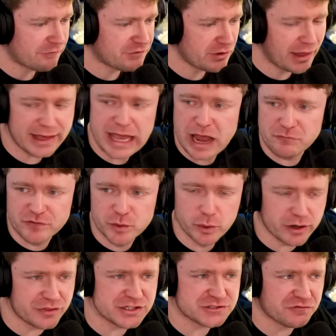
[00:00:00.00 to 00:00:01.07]
feel like every one
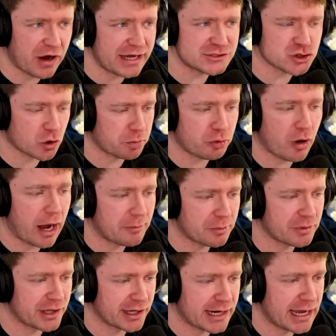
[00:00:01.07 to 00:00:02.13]
of these fights are
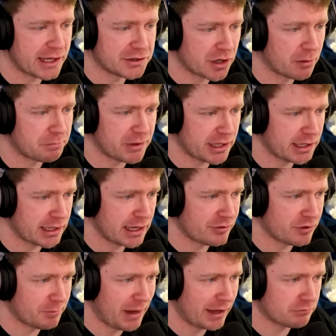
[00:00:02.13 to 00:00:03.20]
probably gonna end up being in
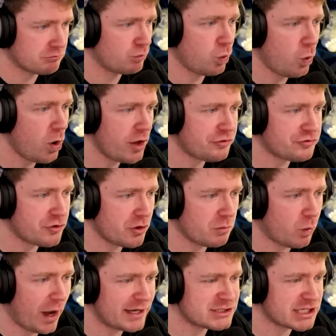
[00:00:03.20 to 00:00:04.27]
the battle.
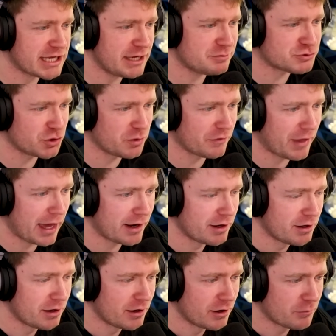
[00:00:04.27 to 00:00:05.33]
Why does it keep doing that?
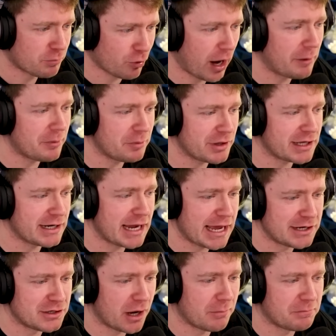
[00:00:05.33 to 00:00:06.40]
Probably gonna
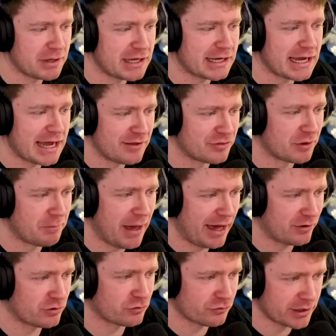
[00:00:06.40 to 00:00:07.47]
end up being in the
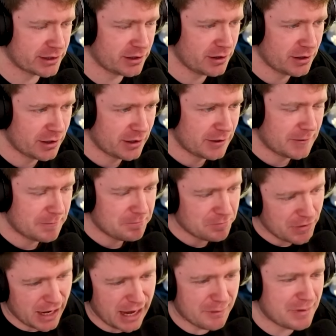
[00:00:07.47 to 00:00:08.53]
battle arena.
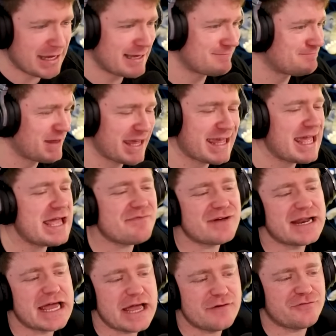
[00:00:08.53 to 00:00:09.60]
I mean,
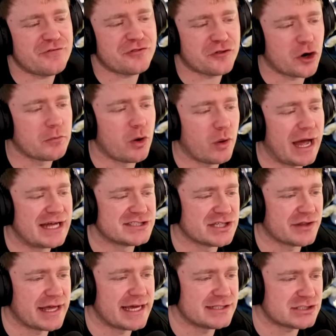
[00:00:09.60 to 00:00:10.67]
even if Thermo
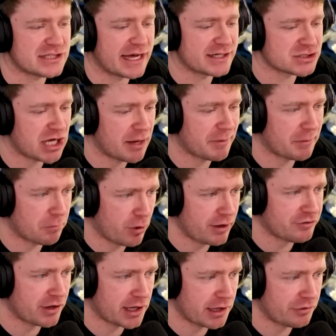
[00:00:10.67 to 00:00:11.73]
Godzilla hits that atomic
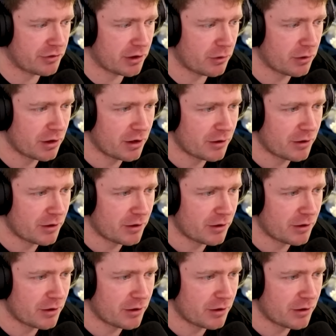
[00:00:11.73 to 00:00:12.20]
breath again, though,